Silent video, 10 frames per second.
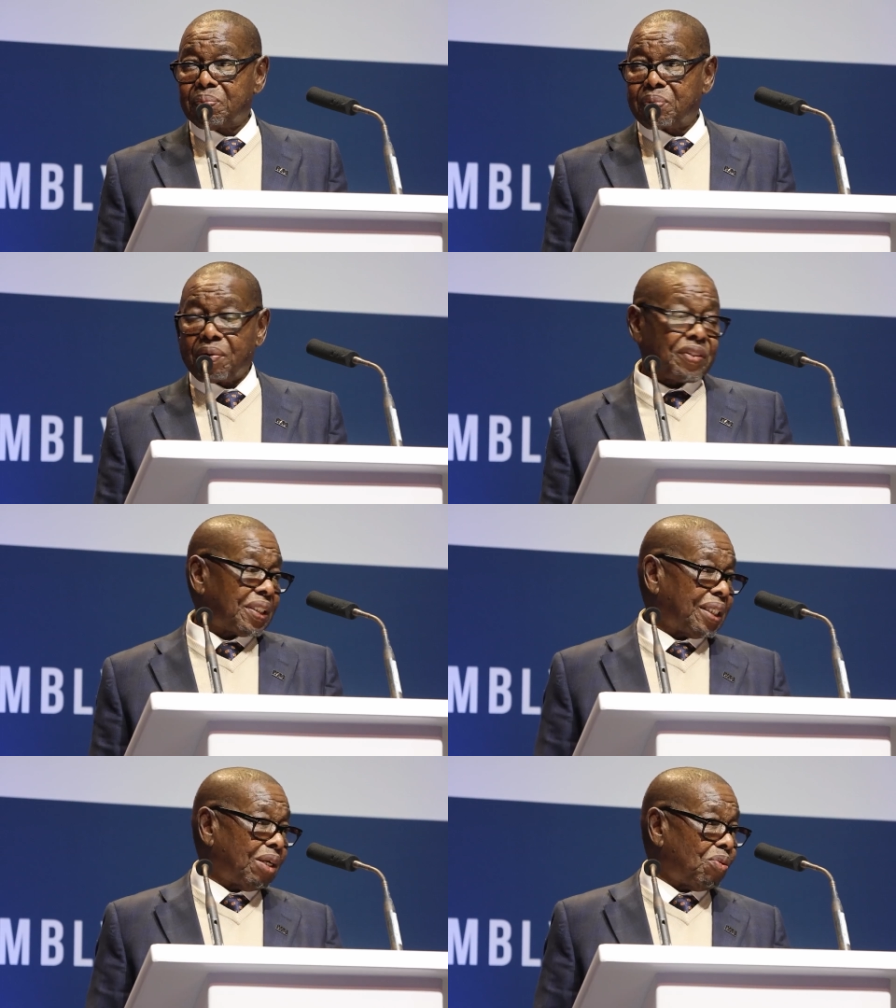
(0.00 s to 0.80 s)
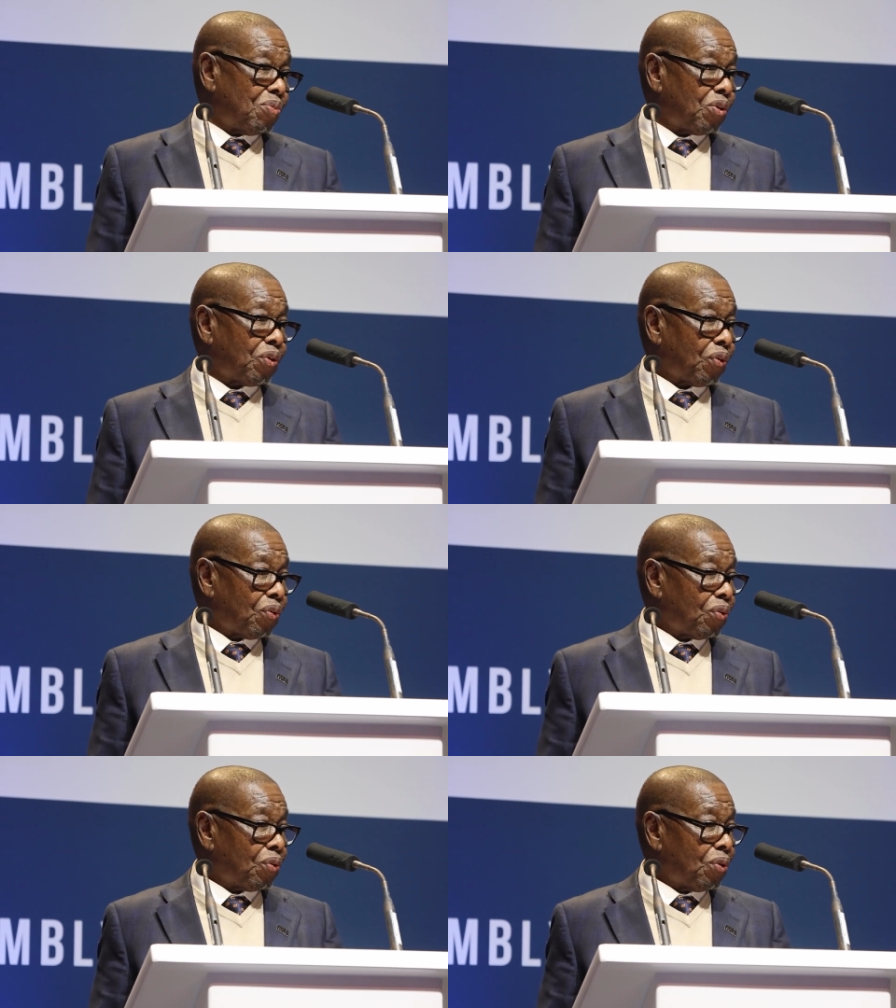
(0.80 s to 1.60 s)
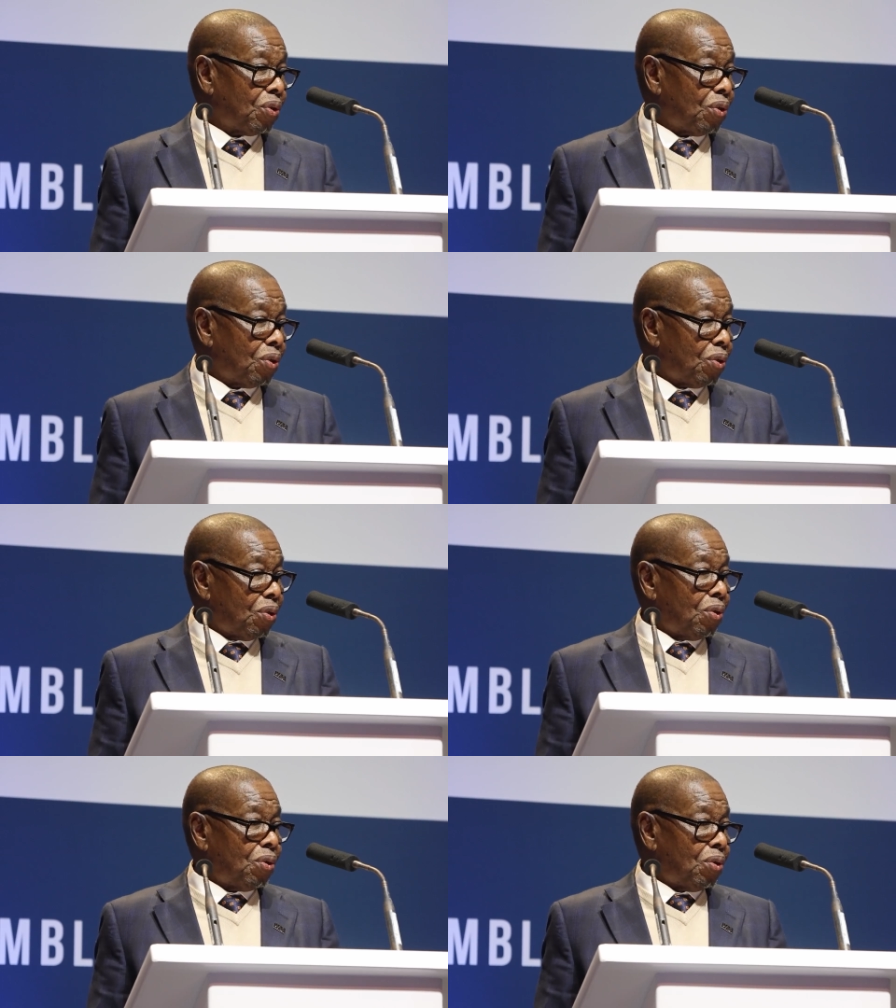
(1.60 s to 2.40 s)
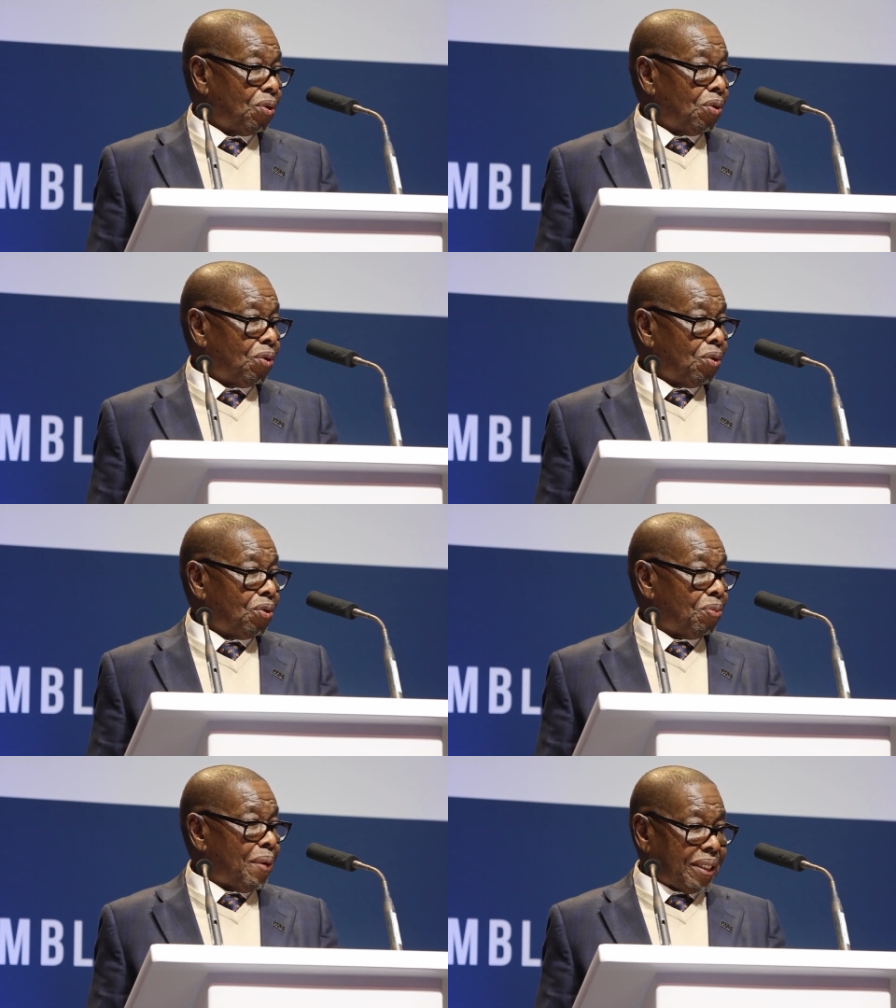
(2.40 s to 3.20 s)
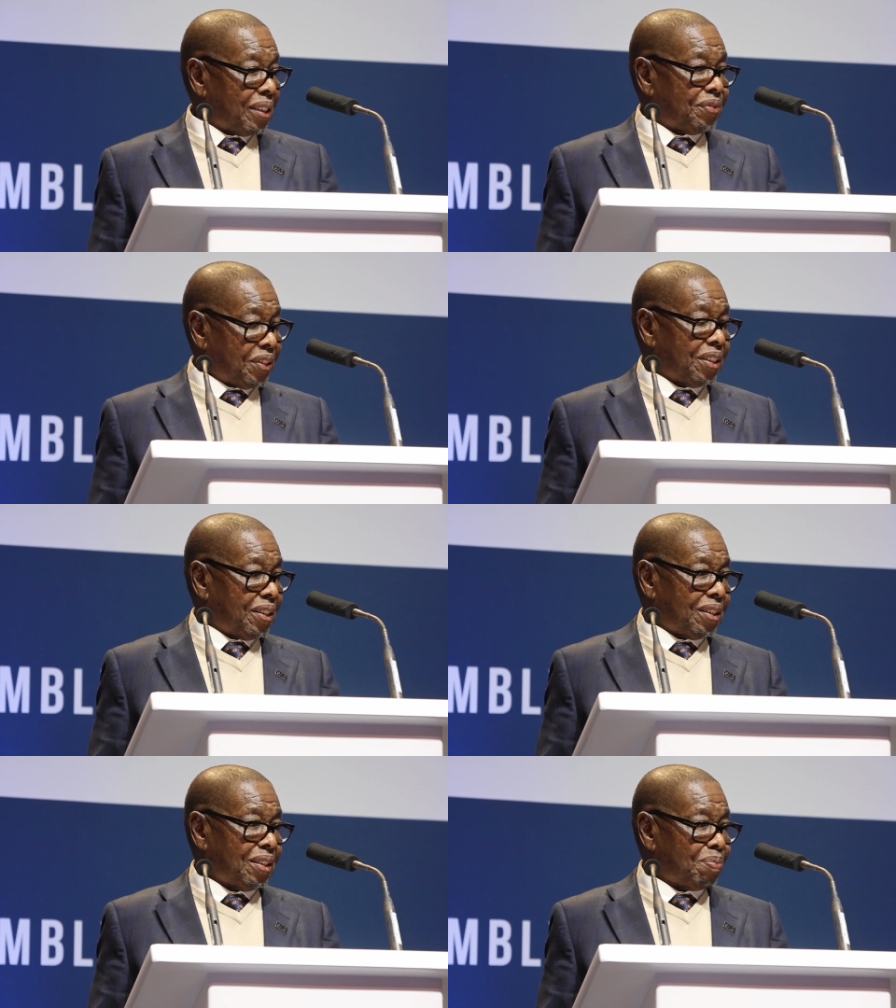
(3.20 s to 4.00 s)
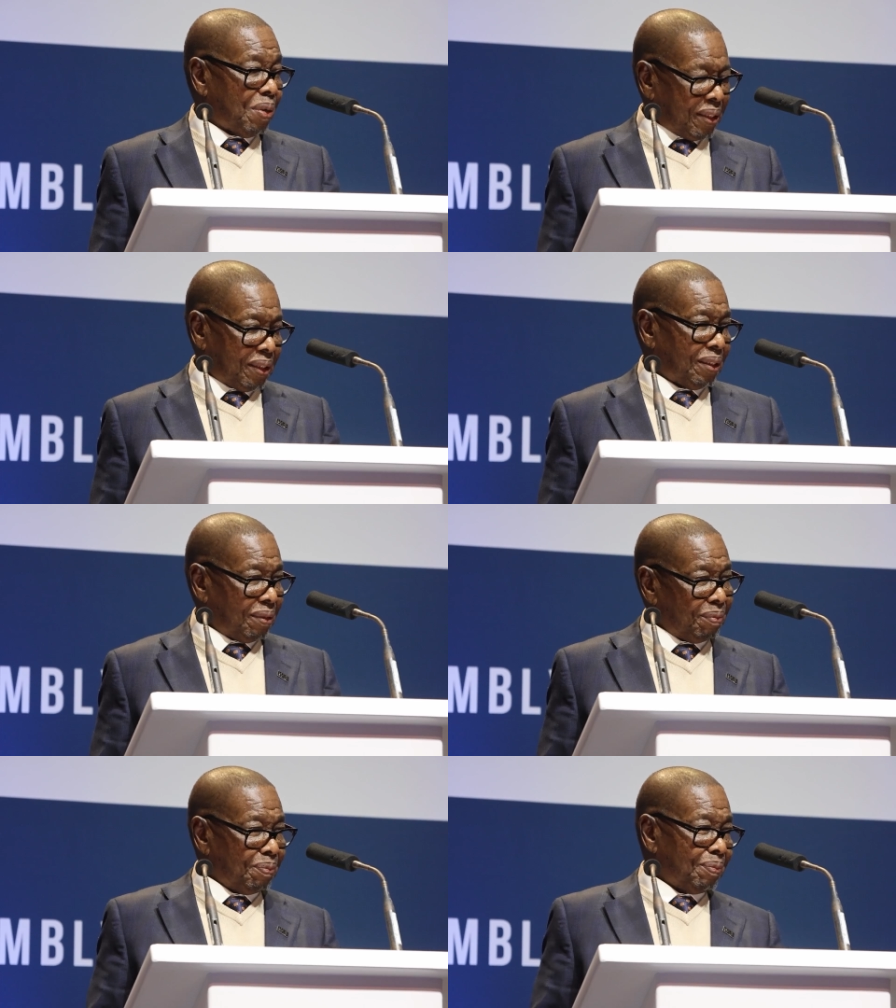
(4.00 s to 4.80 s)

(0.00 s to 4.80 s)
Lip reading: Professor Nelomondo, you might have said it in passing.